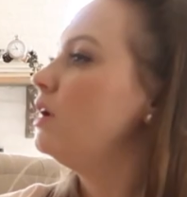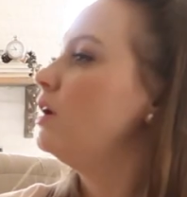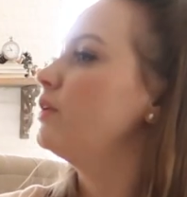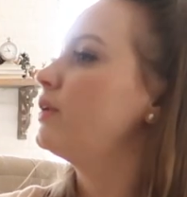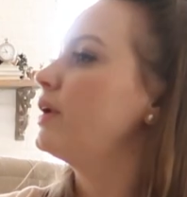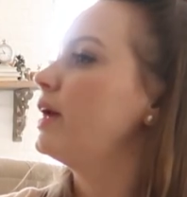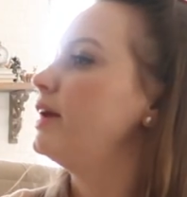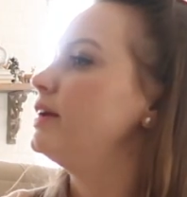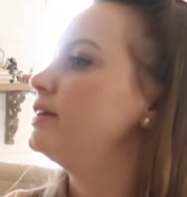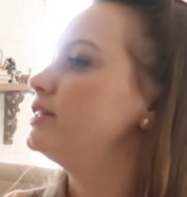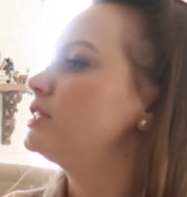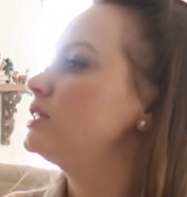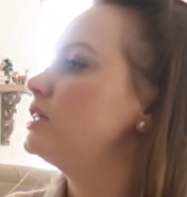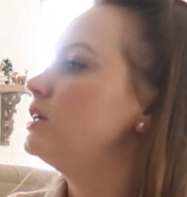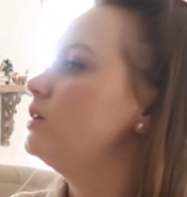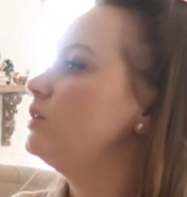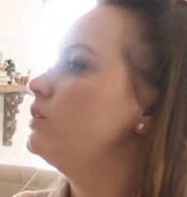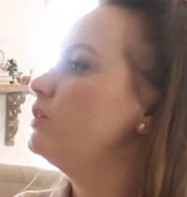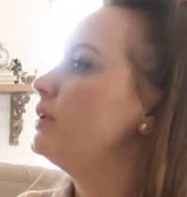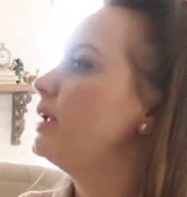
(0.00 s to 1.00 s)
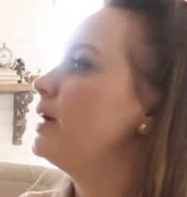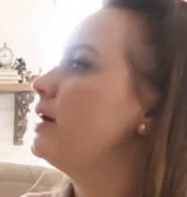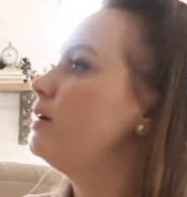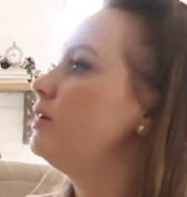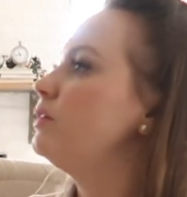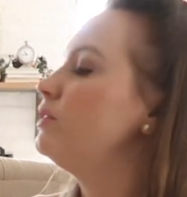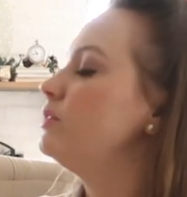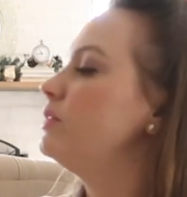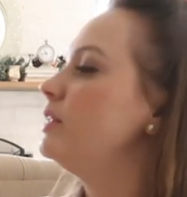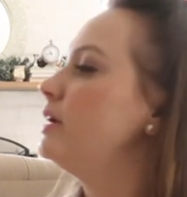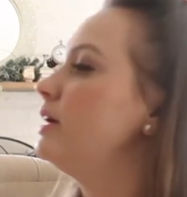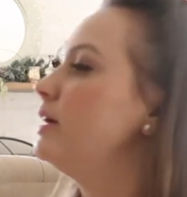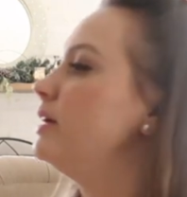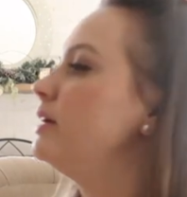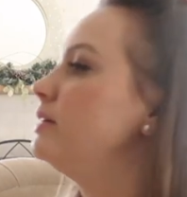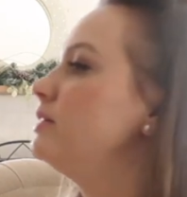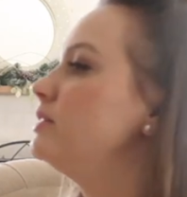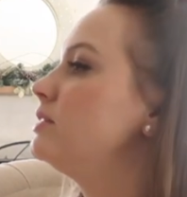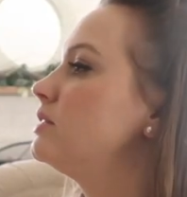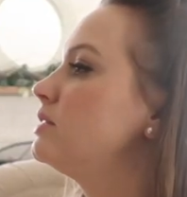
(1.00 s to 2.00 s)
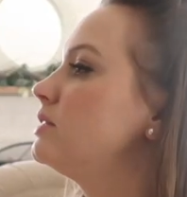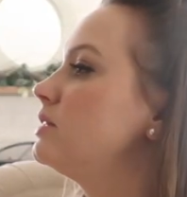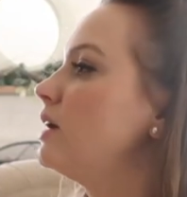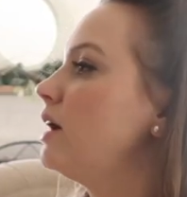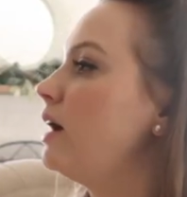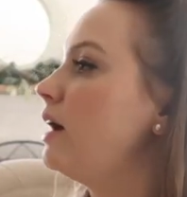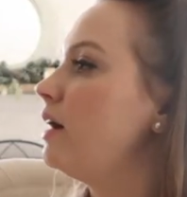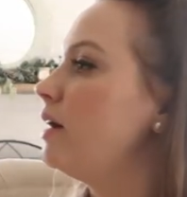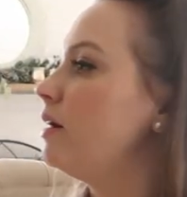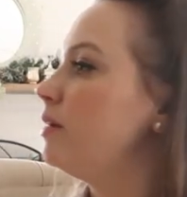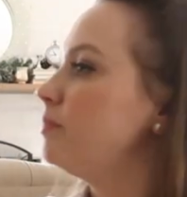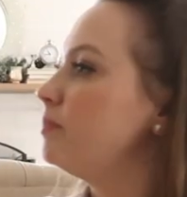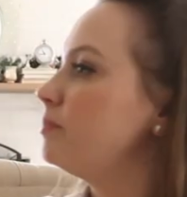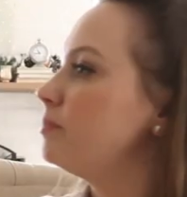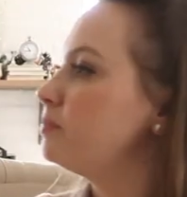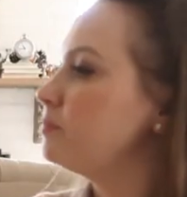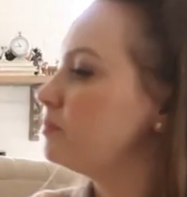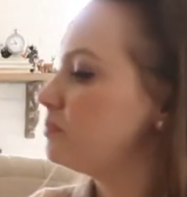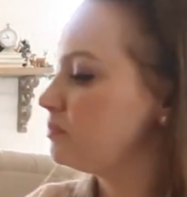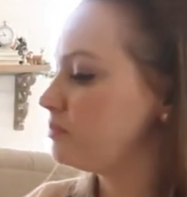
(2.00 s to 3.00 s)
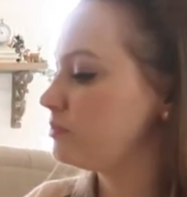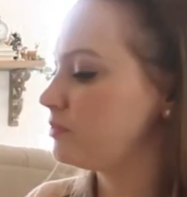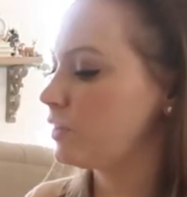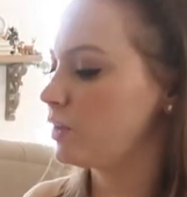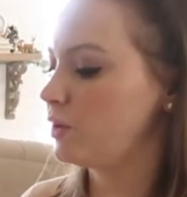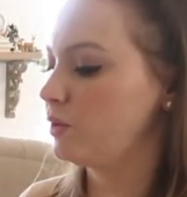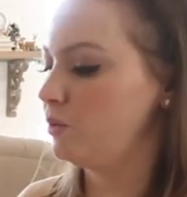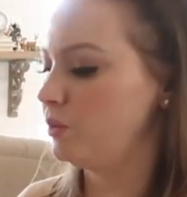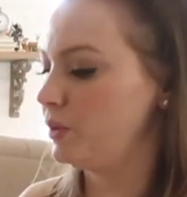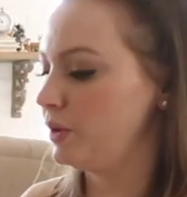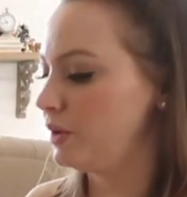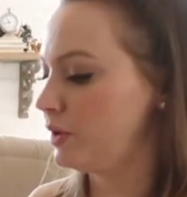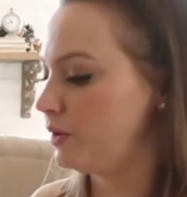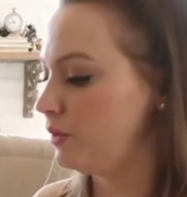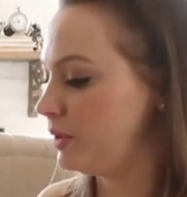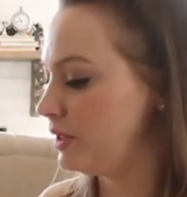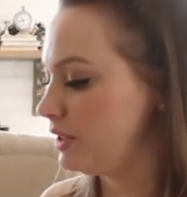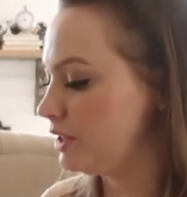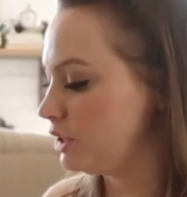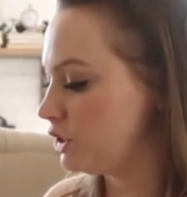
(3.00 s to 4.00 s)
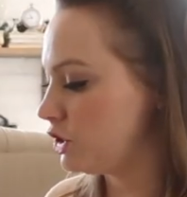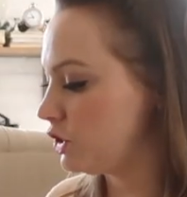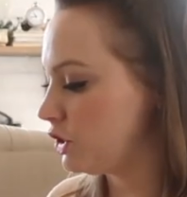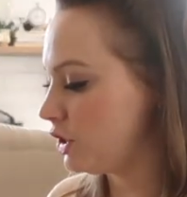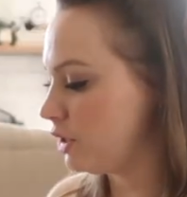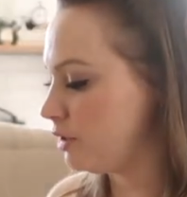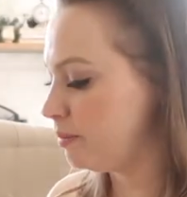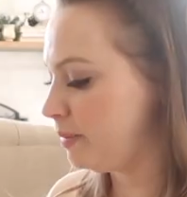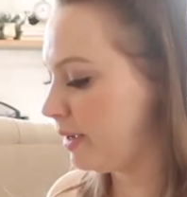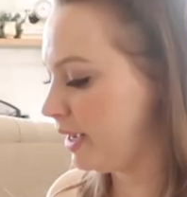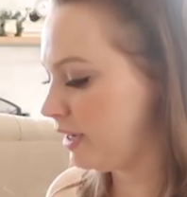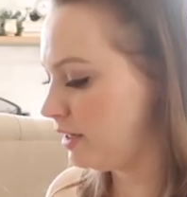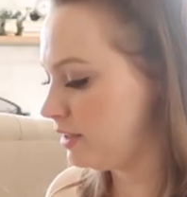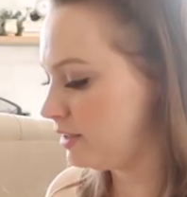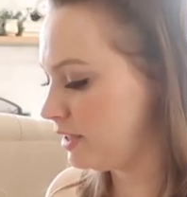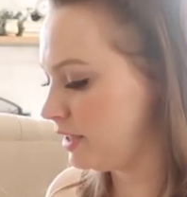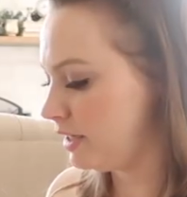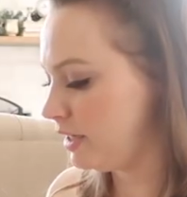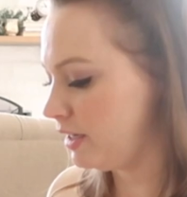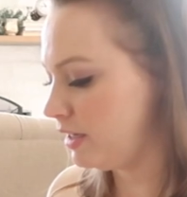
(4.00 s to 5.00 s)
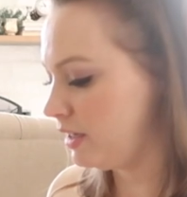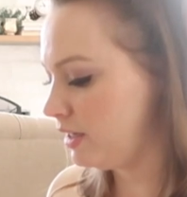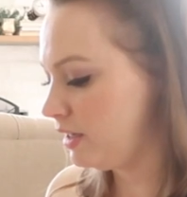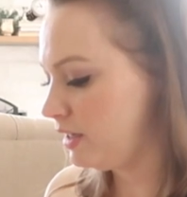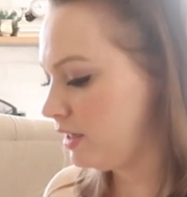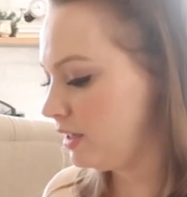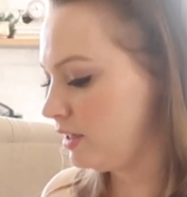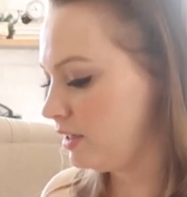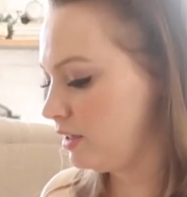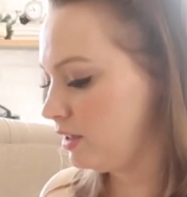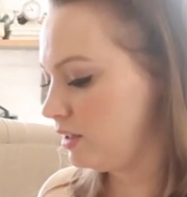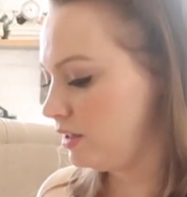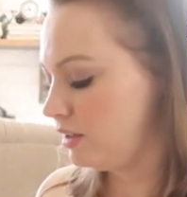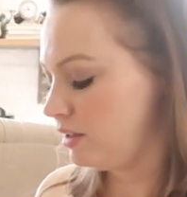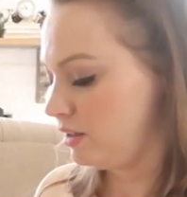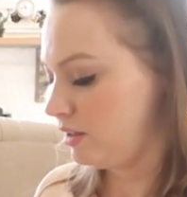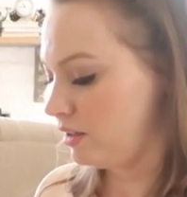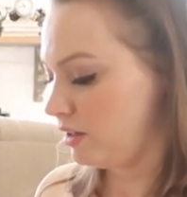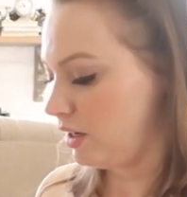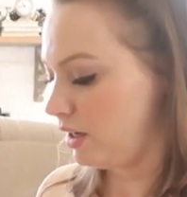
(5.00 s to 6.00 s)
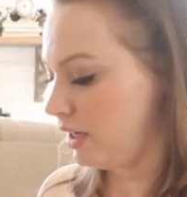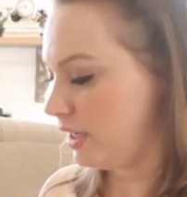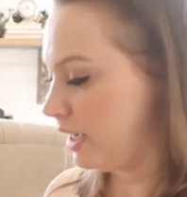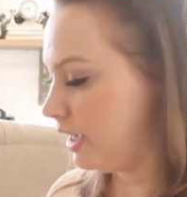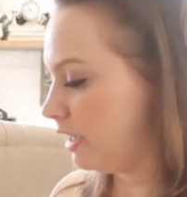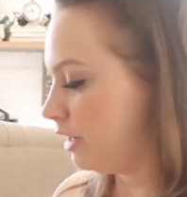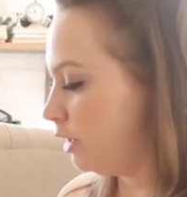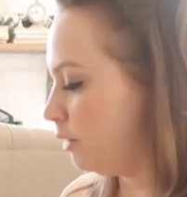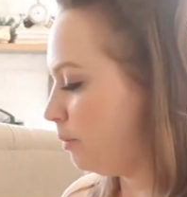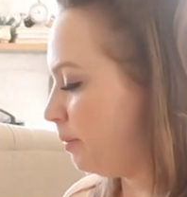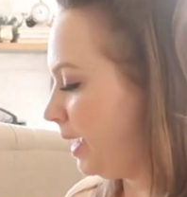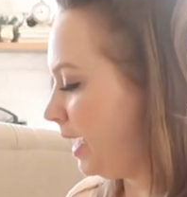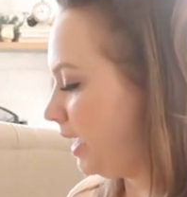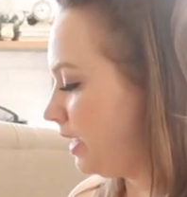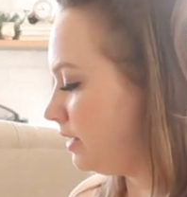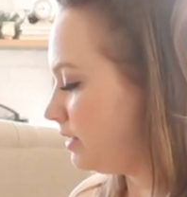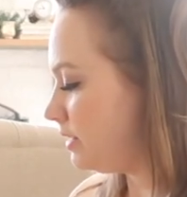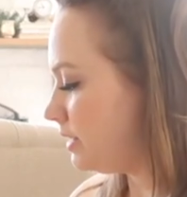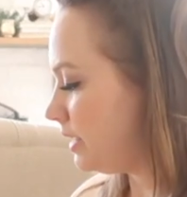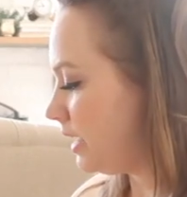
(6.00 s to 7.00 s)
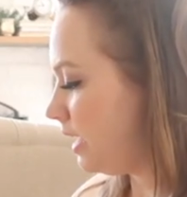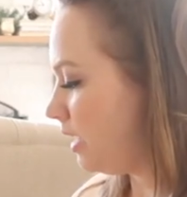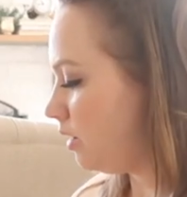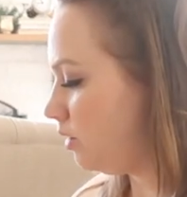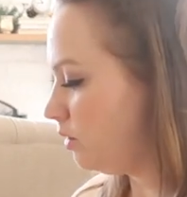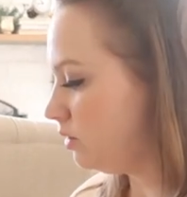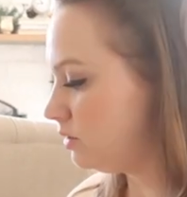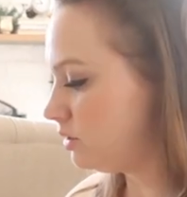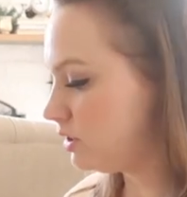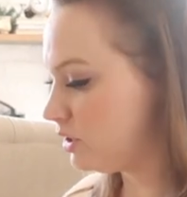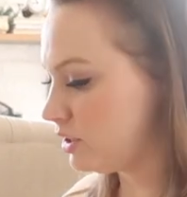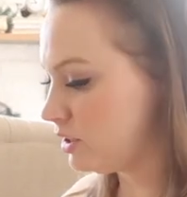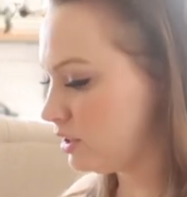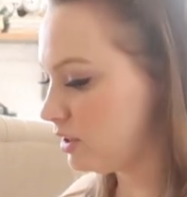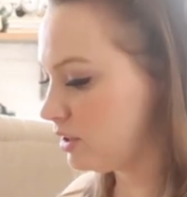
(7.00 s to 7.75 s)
Okay, so now that we're going to start painting, got to get your paints out,